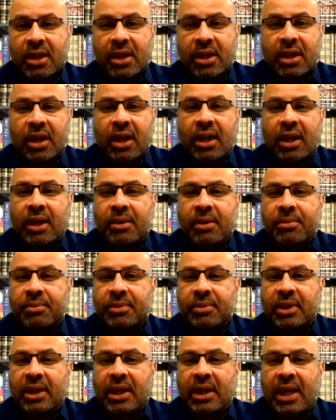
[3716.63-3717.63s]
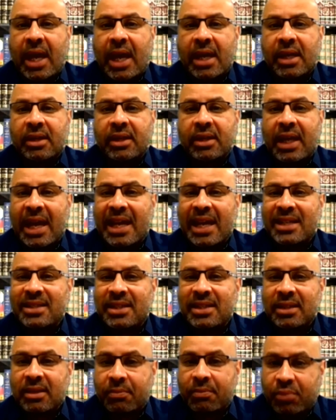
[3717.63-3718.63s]
Um, can
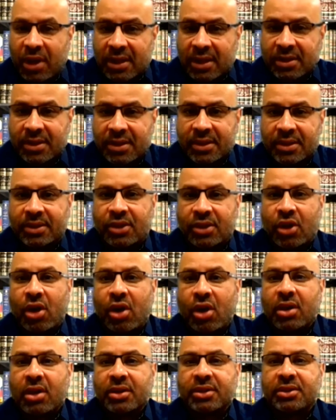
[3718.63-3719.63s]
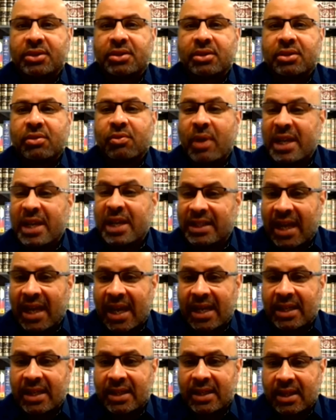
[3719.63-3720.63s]
antidepressants cause weight gain?
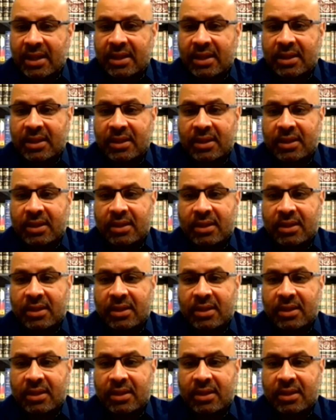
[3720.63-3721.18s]
Mm -hmm.